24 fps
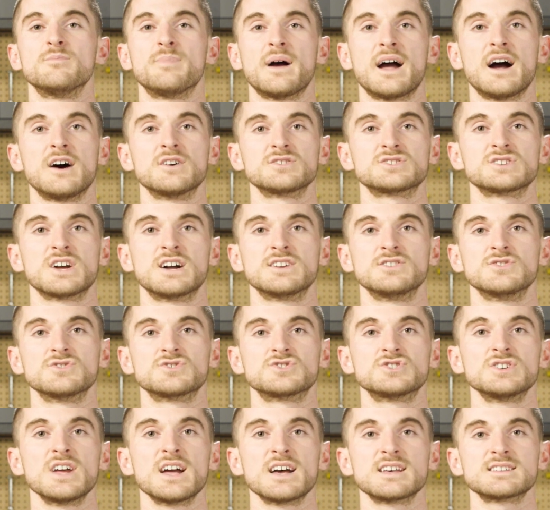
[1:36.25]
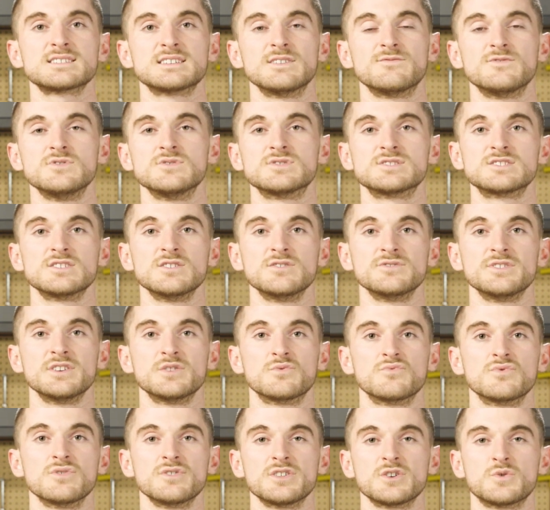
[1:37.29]
pouch on your chest if you still
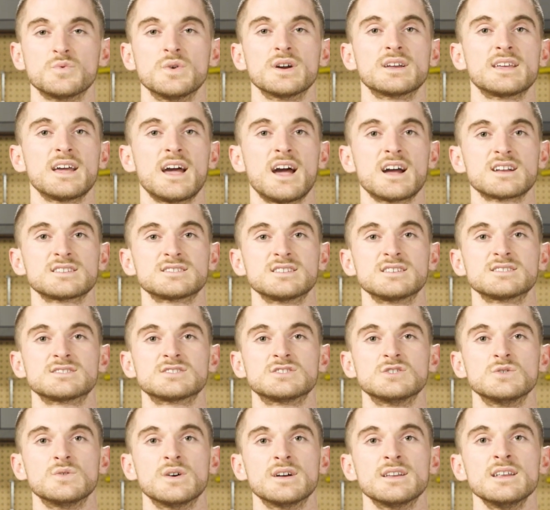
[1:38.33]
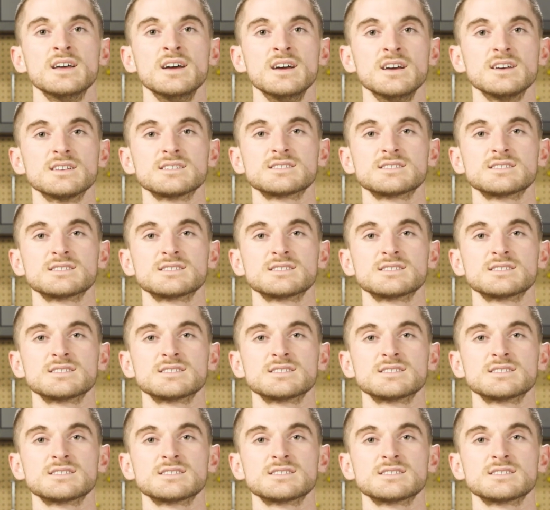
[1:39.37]
need really quick access to it.